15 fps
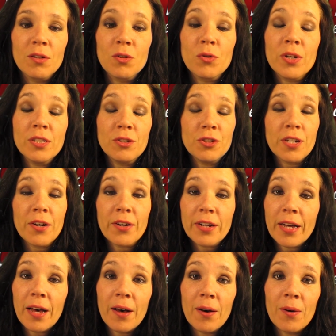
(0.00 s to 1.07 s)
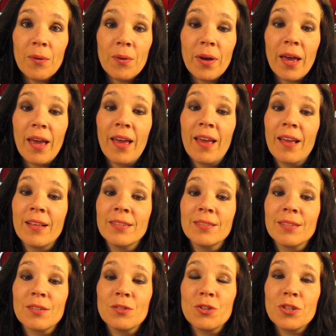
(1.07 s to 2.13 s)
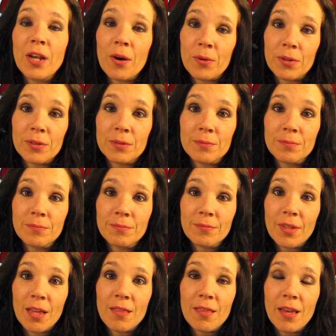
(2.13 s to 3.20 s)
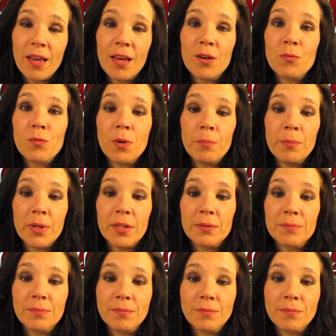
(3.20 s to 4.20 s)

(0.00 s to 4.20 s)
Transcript: Chris Jericho and Cheryl. They had a Rumba.